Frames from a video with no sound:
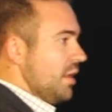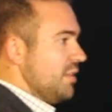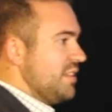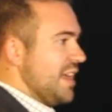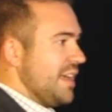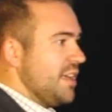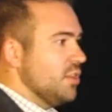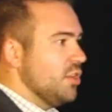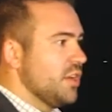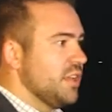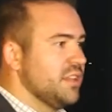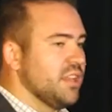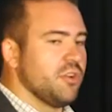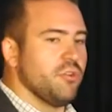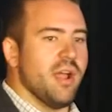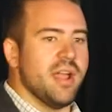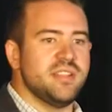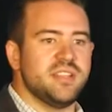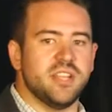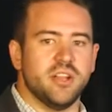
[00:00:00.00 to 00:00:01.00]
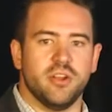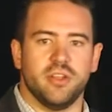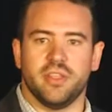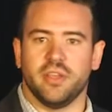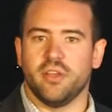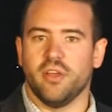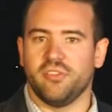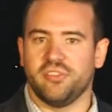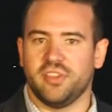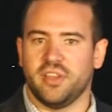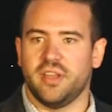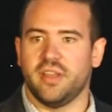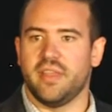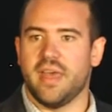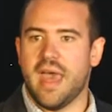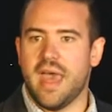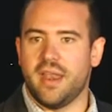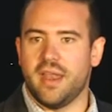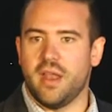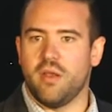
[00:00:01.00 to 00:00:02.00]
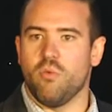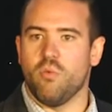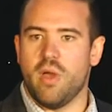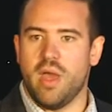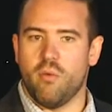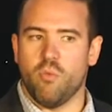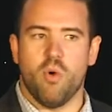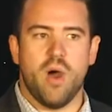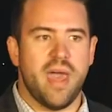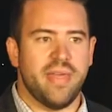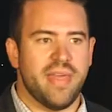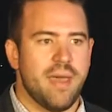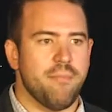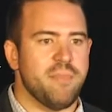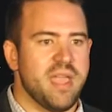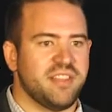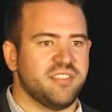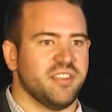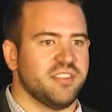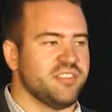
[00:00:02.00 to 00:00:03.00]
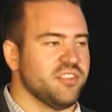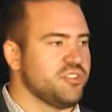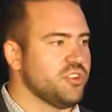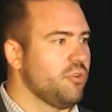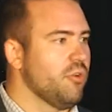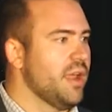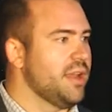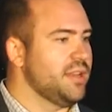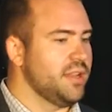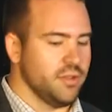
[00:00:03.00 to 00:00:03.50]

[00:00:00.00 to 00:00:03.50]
Take a look at the criteria that goes into that and why that makes us such a great